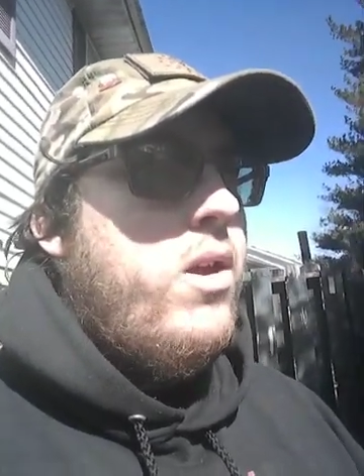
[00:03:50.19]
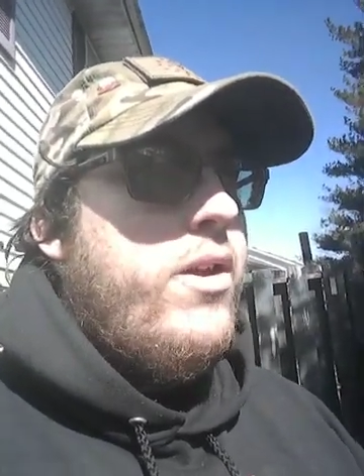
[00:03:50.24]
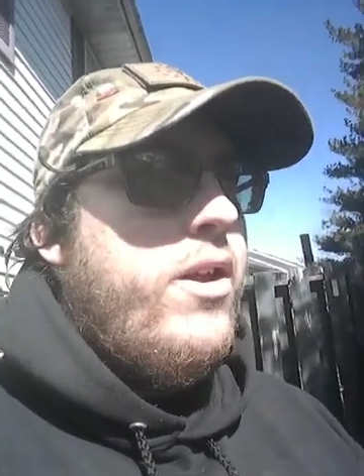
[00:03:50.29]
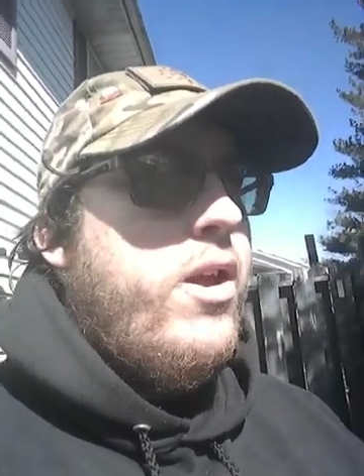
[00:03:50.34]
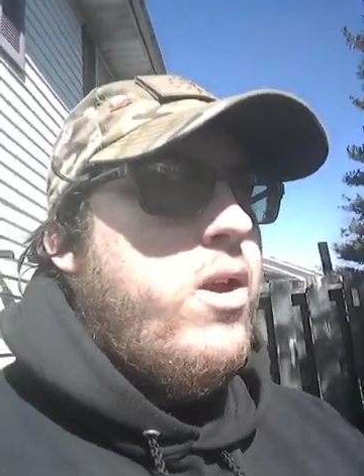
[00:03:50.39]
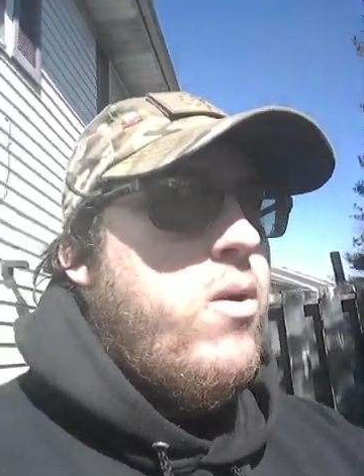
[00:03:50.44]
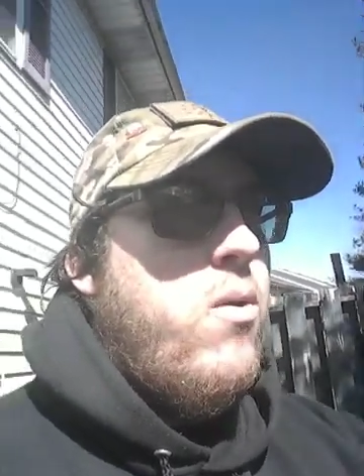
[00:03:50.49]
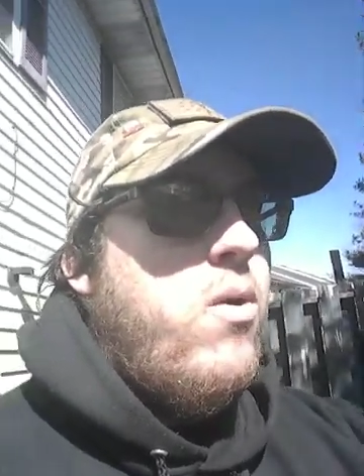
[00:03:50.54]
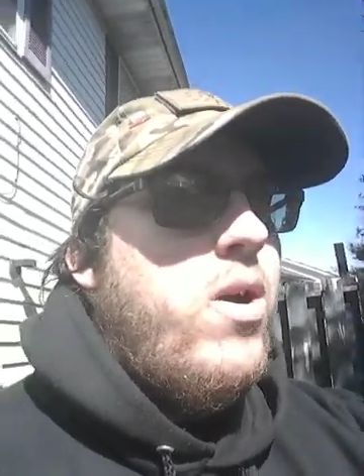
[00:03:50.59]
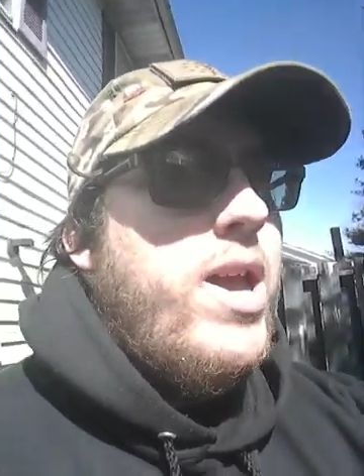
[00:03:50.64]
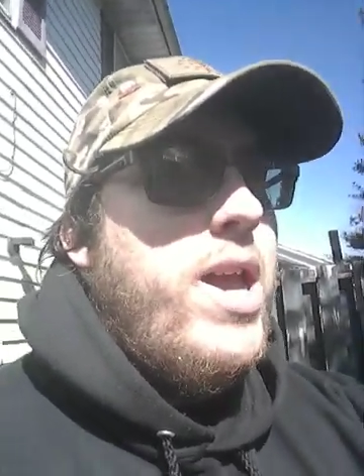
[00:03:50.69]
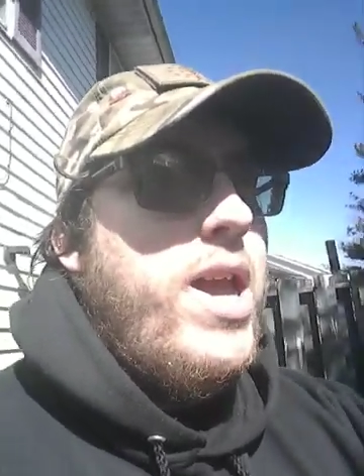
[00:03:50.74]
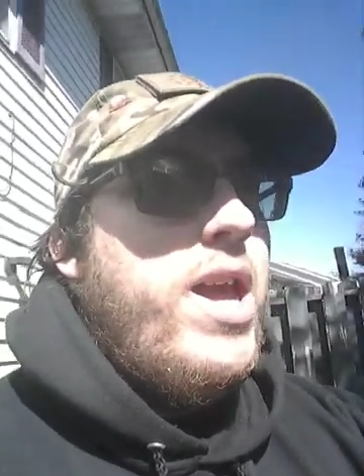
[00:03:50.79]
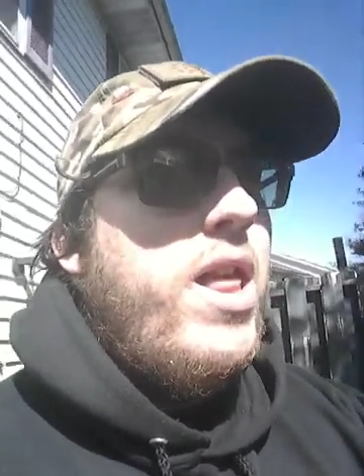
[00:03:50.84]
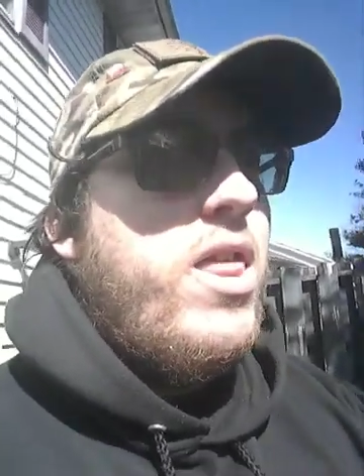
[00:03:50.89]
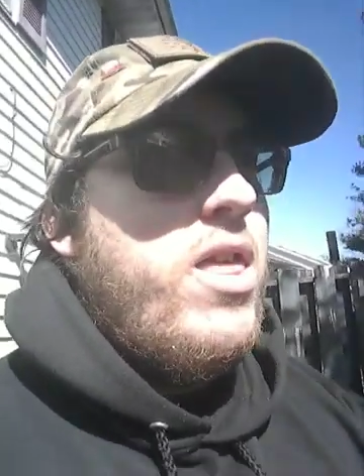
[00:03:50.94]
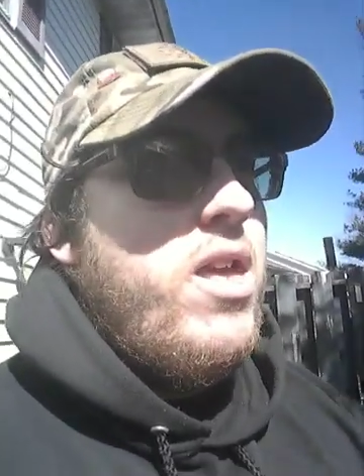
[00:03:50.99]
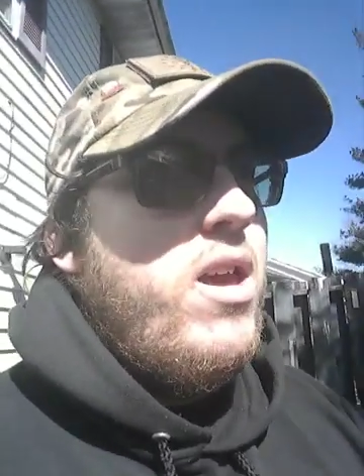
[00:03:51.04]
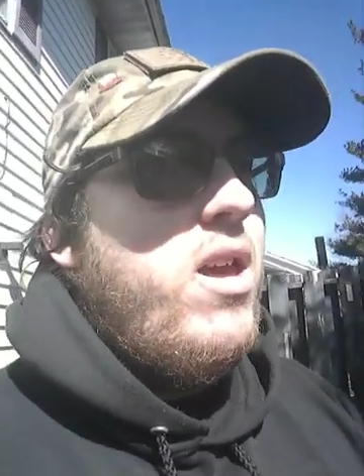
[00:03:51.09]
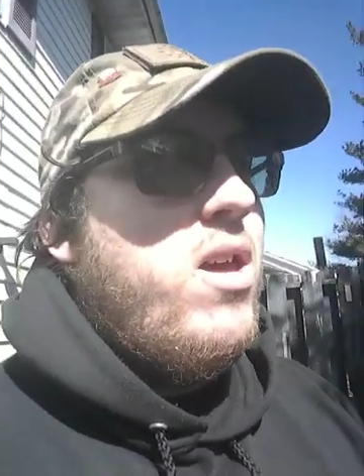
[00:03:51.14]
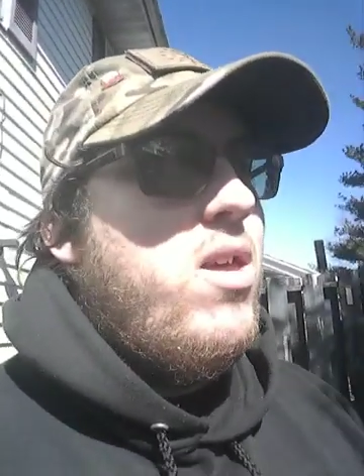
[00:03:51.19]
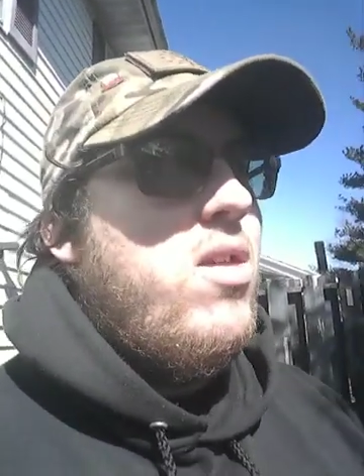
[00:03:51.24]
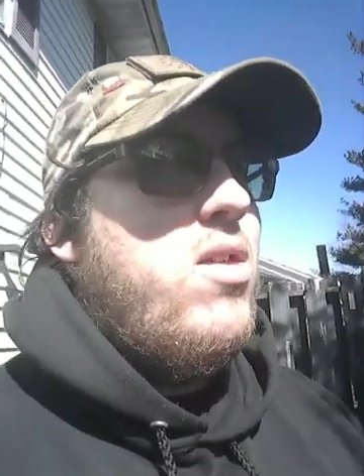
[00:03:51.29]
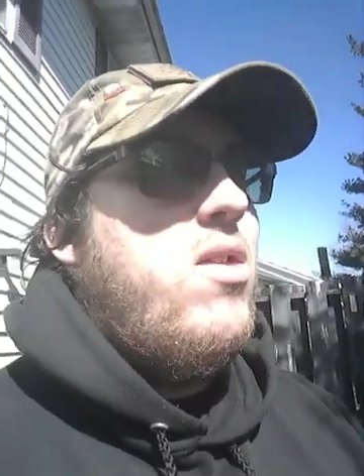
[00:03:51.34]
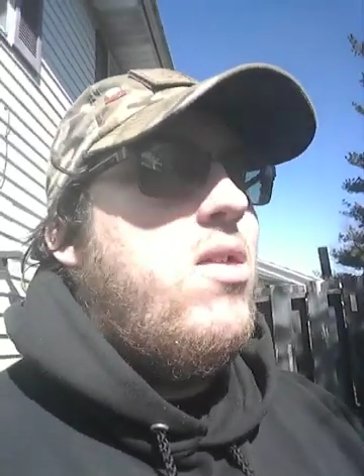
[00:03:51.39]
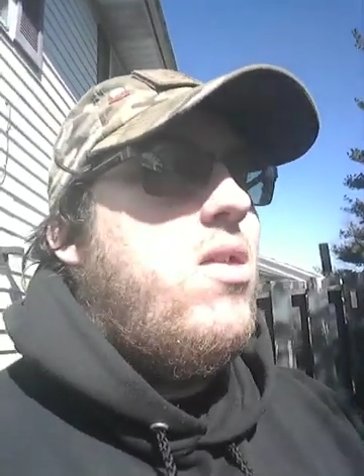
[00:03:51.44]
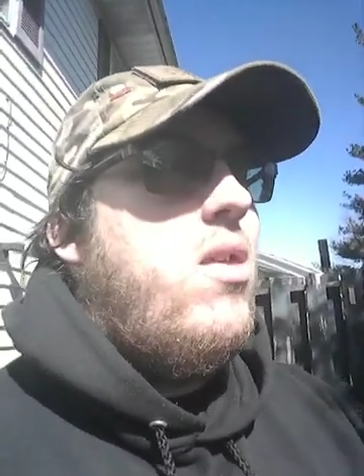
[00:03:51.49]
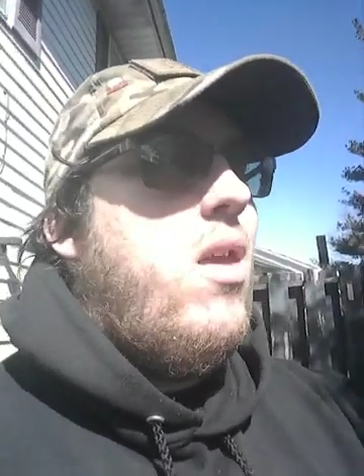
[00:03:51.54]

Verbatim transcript: do what he says,